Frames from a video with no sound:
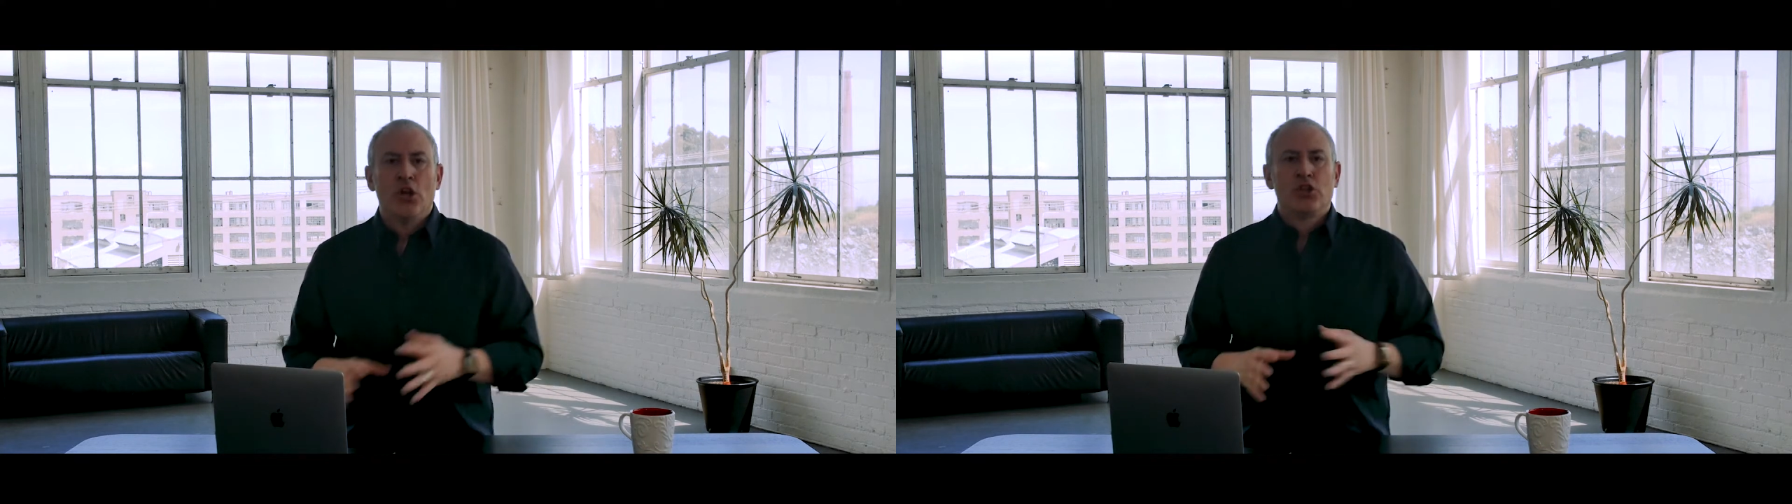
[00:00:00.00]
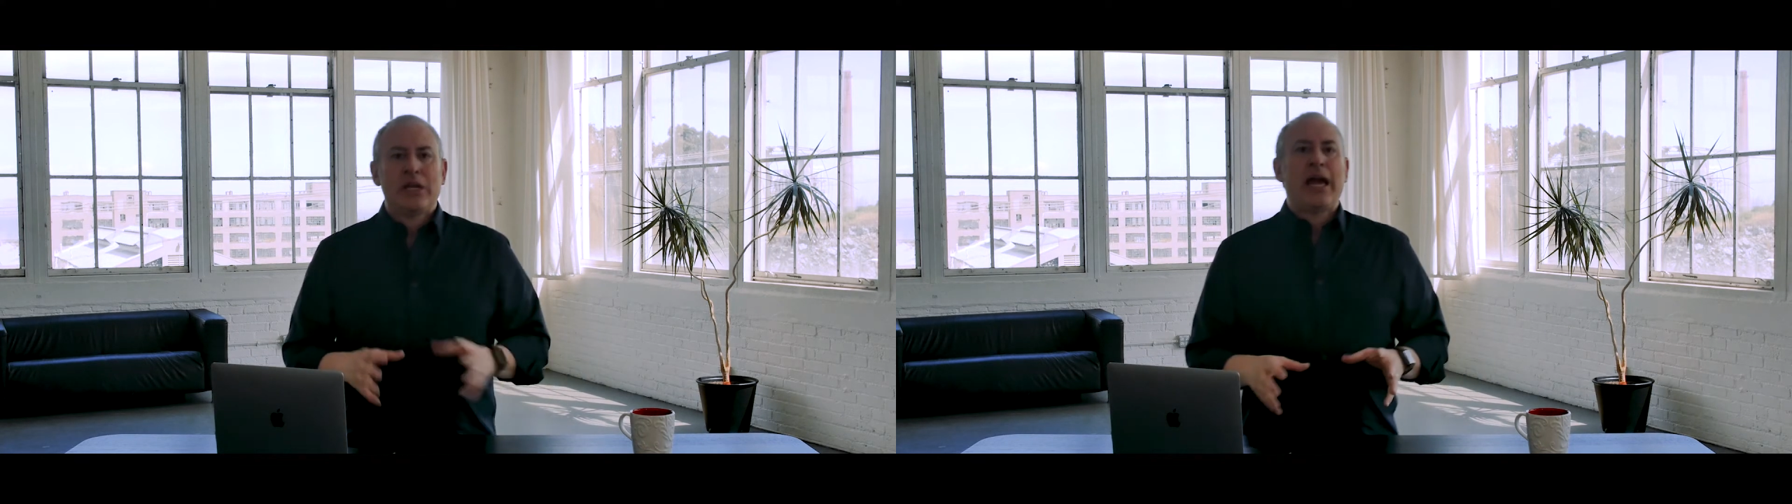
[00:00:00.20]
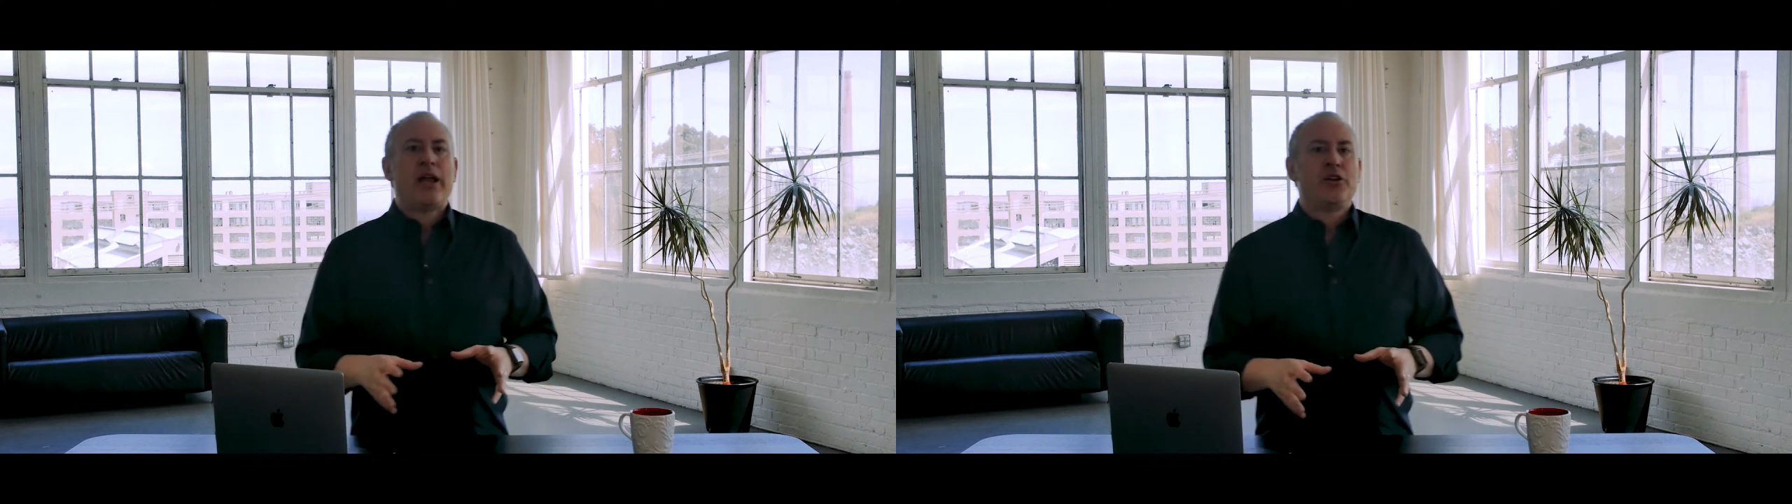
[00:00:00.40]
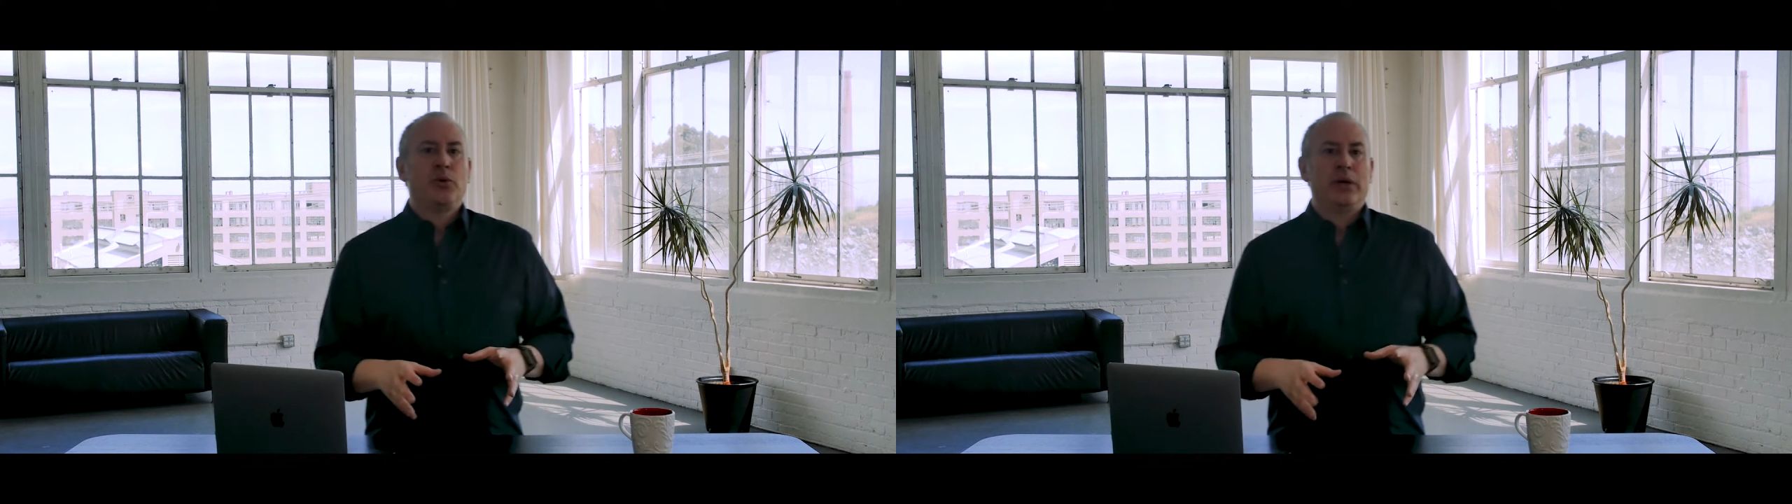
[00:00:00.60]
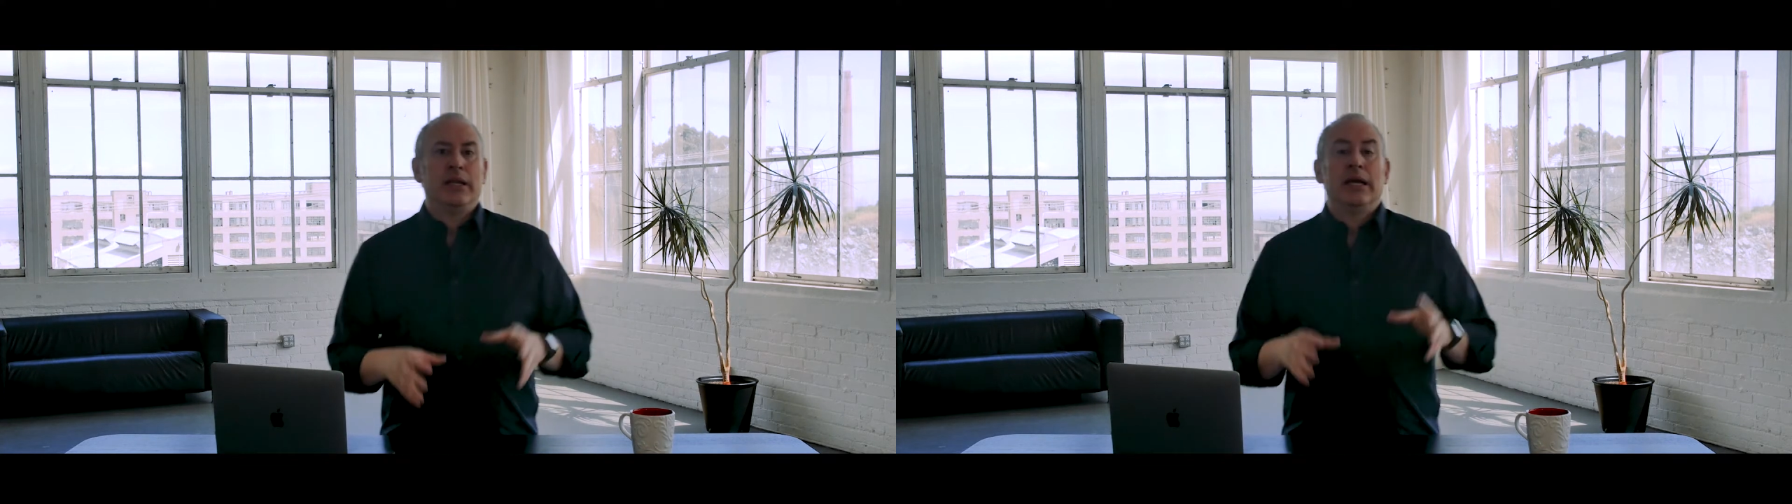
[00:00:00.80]
So, how to do
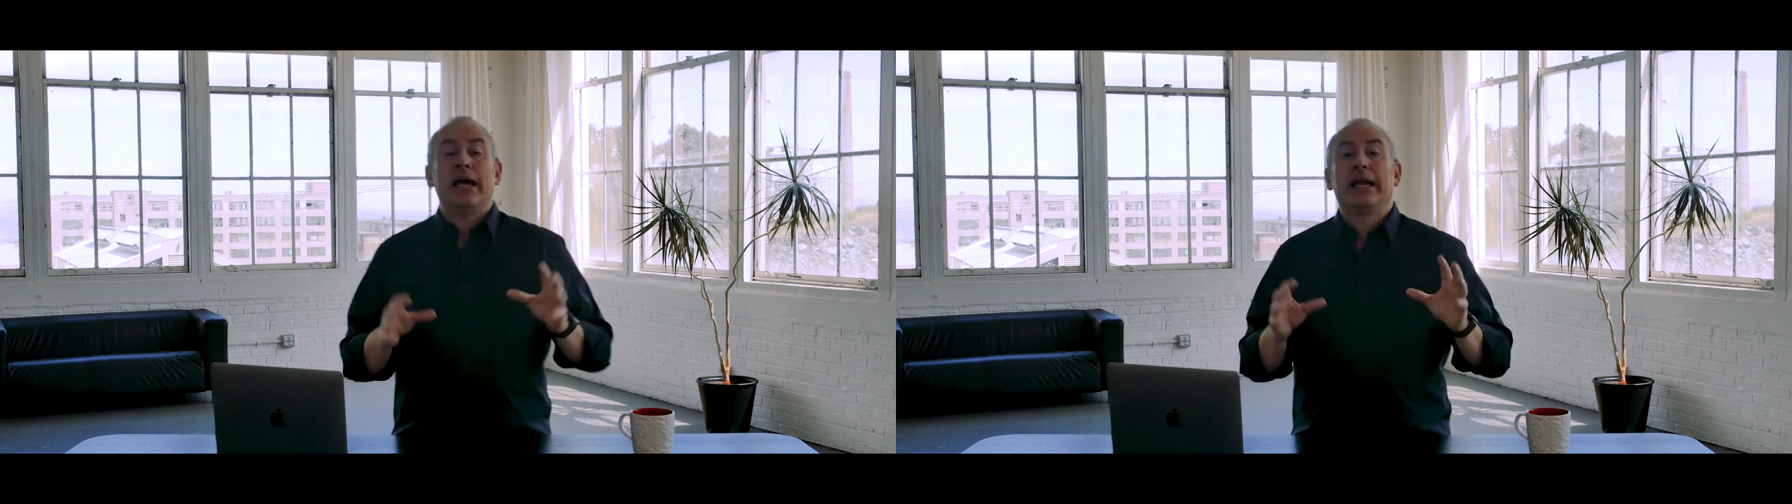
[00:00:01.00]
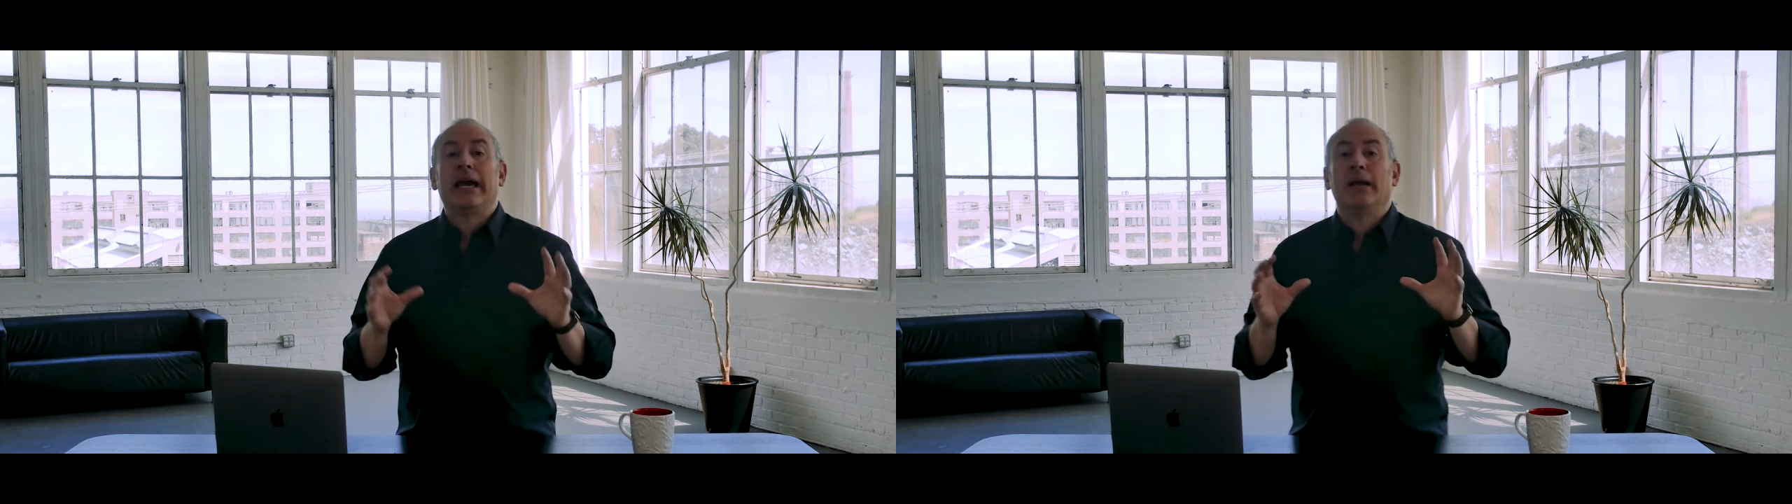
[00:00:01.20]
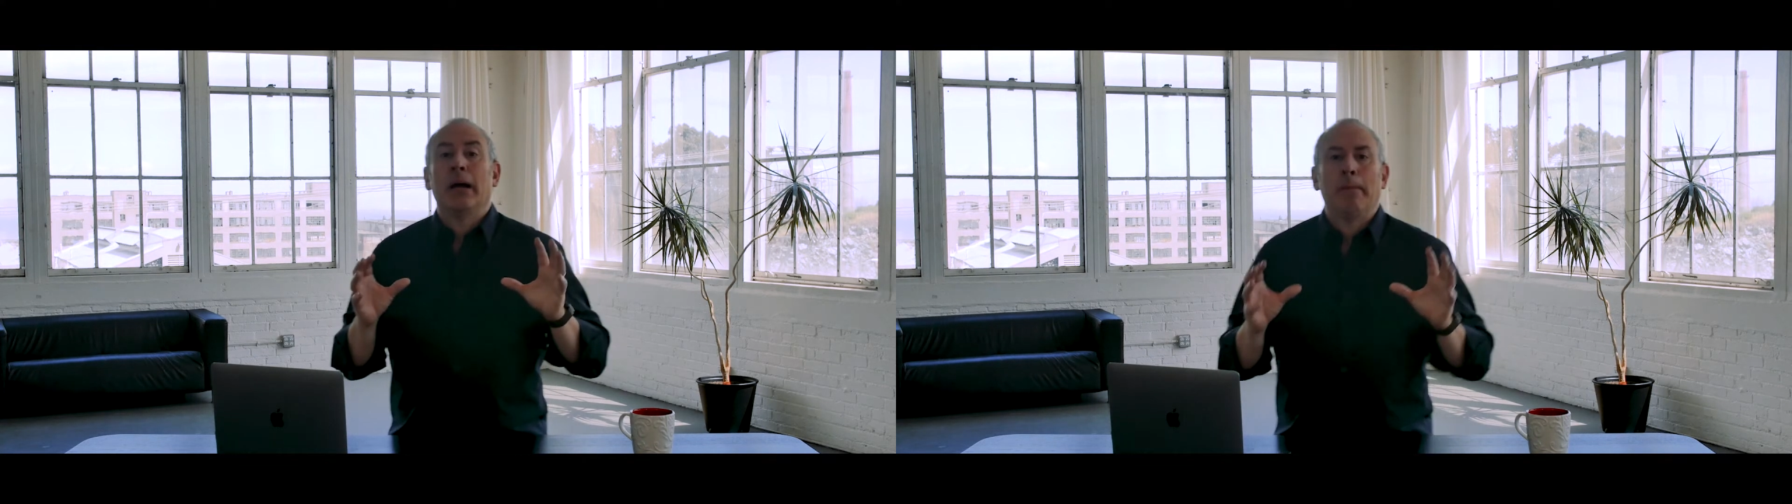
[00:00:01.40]
it? Again,